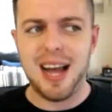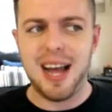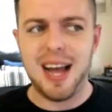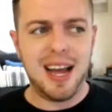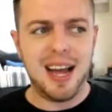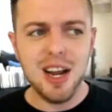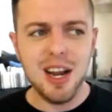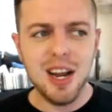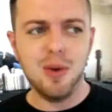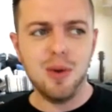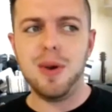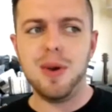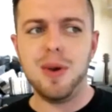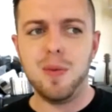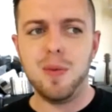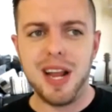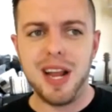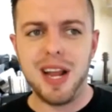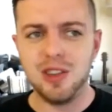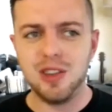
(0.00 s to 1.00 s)
I
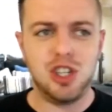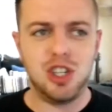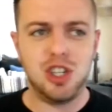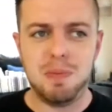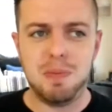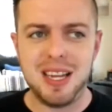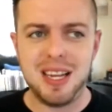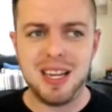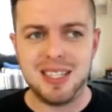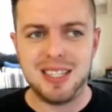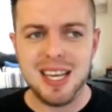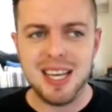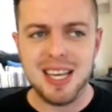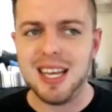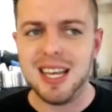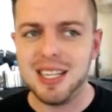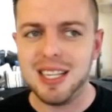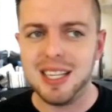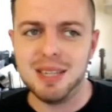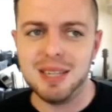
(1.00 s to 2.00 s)
know what
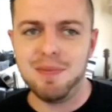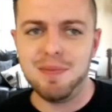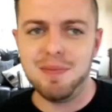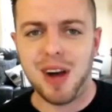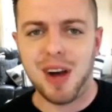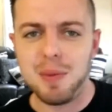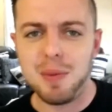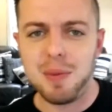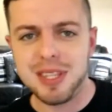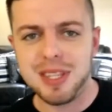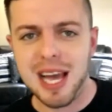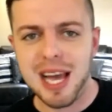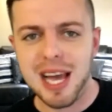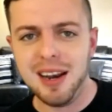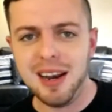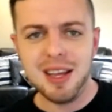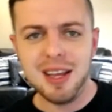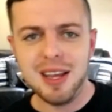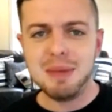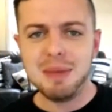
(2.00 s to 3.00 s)
LGBT is, I'm fine with
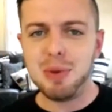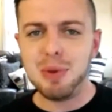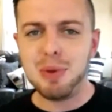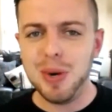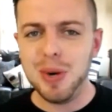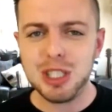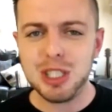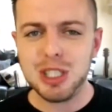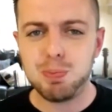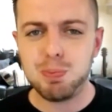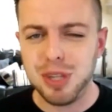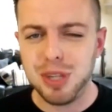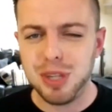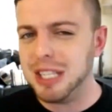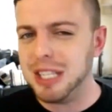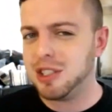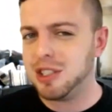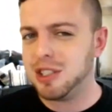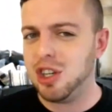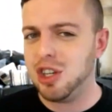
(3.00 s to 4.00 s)
that, but what's
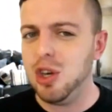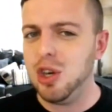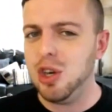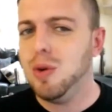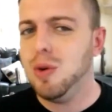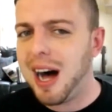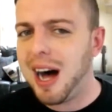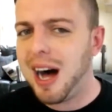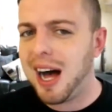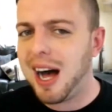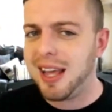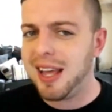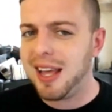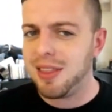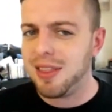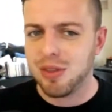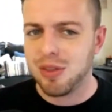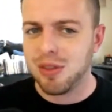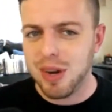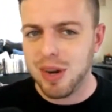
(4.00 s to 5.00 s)
plus
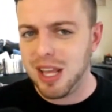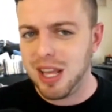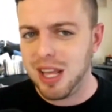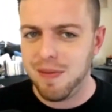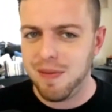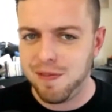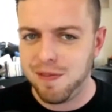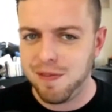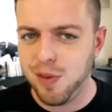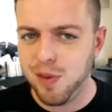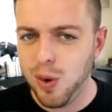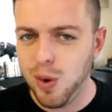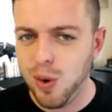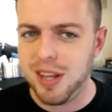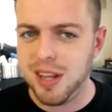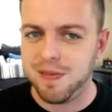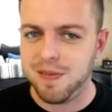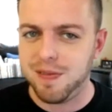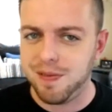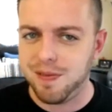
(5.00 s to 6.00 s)

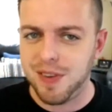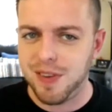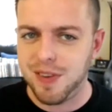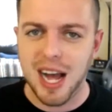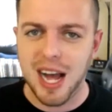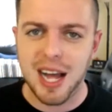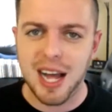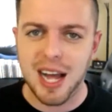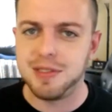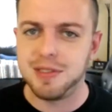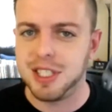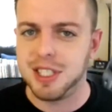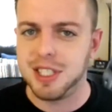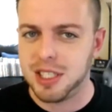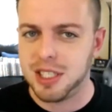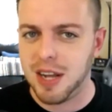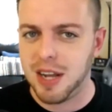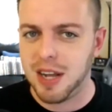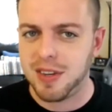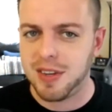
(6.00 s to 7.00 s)

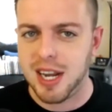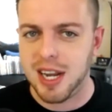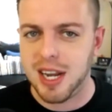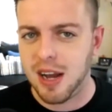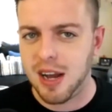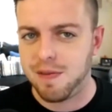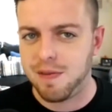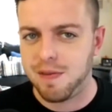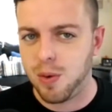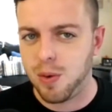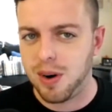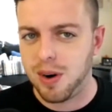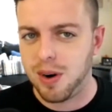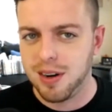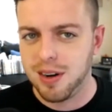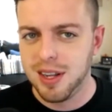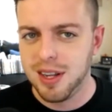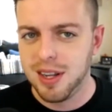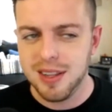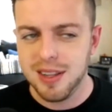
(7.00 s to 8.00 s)

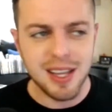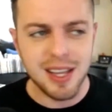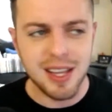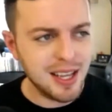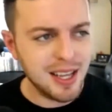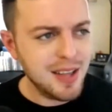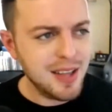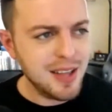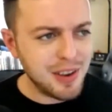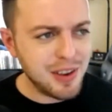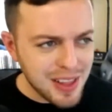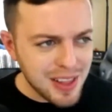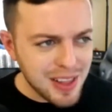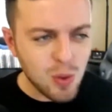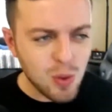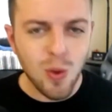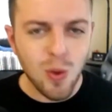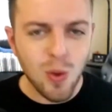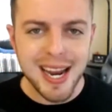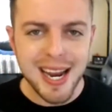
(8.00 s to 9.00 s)
QI3456794? Like,
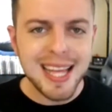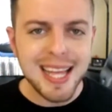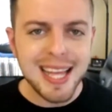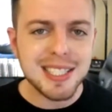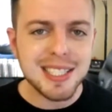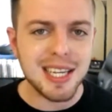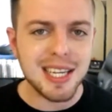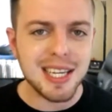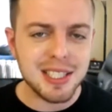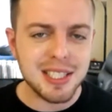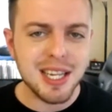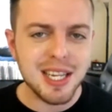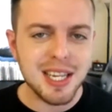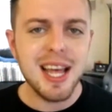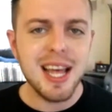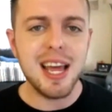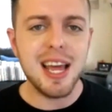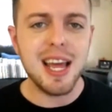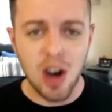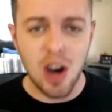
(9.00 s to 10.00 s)
they're like, what is this?
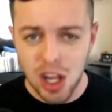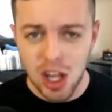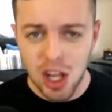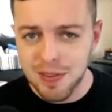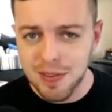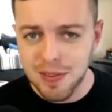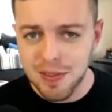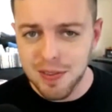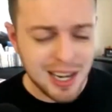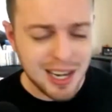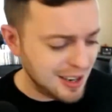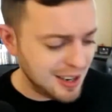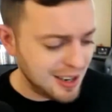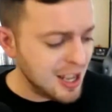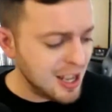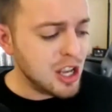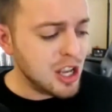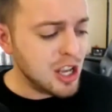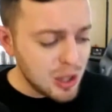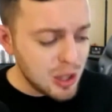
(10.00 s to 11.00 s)
And all of a
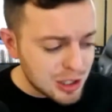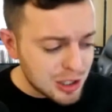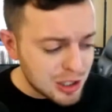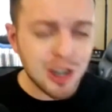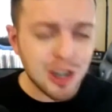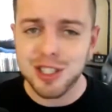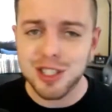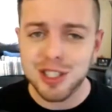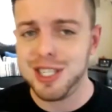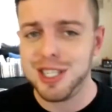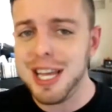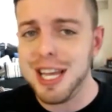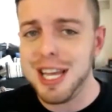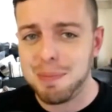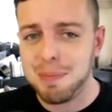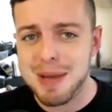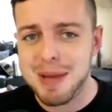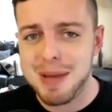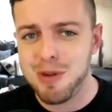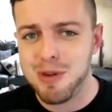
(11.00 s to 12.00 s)
sudden, you start
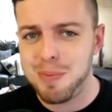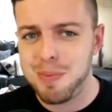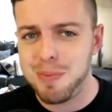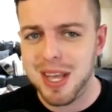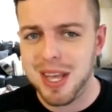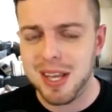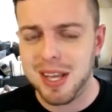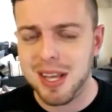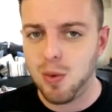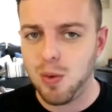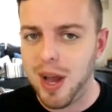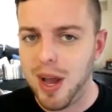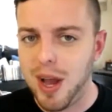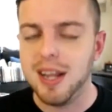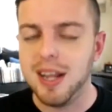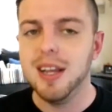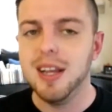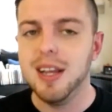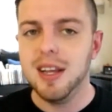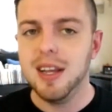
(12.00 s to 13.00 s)
seeing people being like,
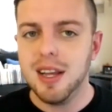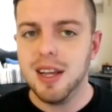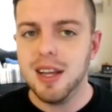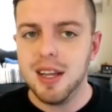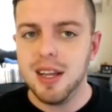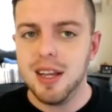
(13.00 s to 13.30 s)
wait,